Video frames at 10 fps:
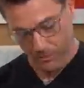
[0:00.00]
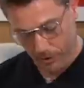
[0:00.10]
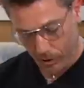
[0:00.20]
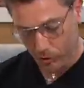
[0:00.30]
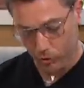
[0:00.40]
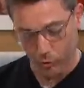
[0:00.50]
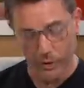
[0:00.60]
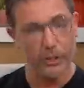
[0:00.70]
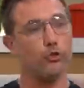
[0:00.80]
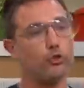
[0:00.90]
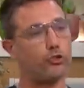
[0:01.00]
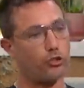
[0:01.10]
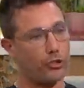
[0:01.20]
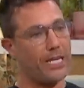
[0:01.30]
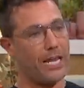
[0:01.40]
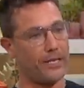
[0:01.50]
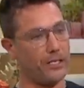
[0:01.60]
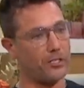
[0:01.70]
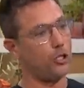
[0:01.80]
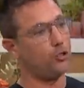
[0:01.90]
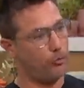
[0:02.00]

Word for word: because we need to do 3 layers to